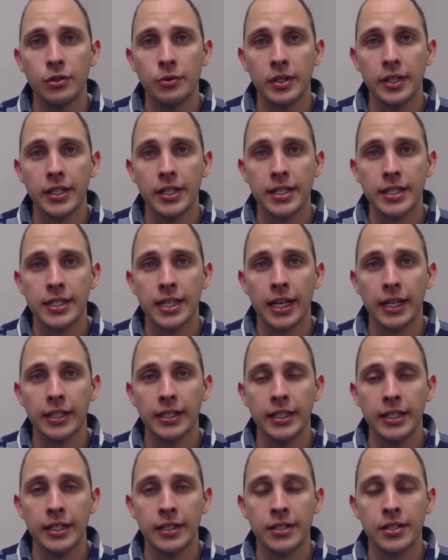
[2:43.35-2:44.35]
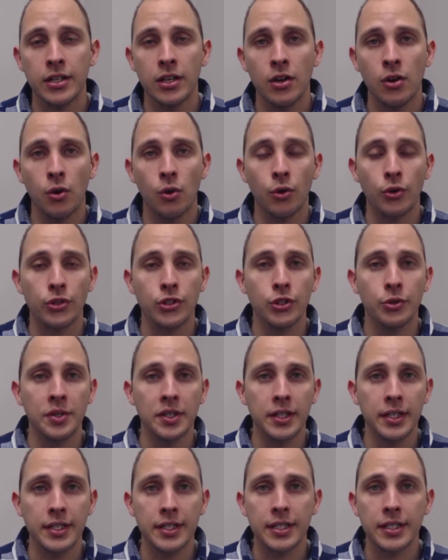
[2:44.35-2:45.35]
doing these techniques or
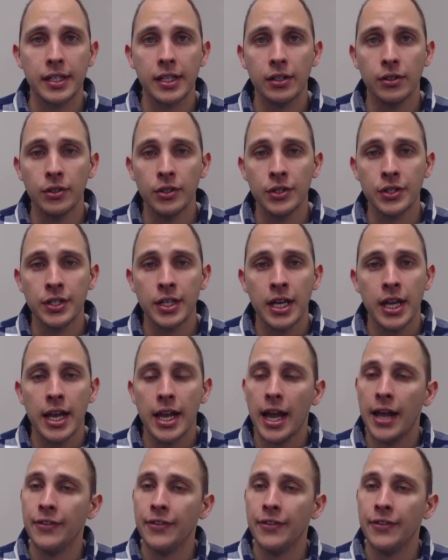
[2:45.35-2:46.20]
doing these skills